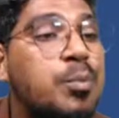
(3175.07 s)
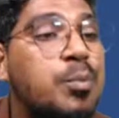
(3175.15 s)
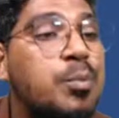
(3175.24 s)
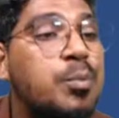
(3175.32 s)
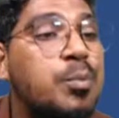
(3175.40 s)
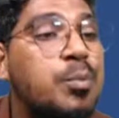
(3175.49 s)

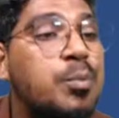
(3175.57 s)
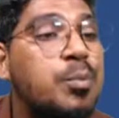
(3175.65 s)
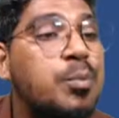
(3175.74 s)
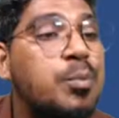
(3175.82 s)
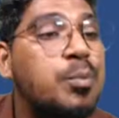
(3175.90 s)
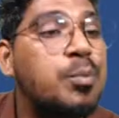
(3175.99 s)
That
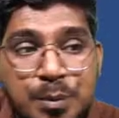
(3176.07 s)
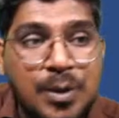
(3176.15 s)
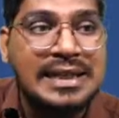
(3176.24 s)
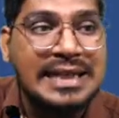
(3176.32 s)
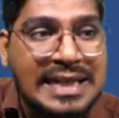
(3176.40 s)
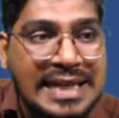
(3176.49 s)
particular
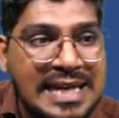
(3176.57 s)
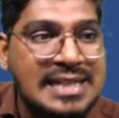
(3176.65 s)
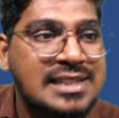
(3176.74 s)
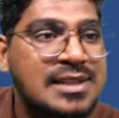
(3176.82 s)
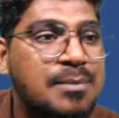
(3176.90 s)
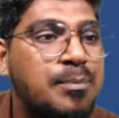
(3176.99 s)
output layers,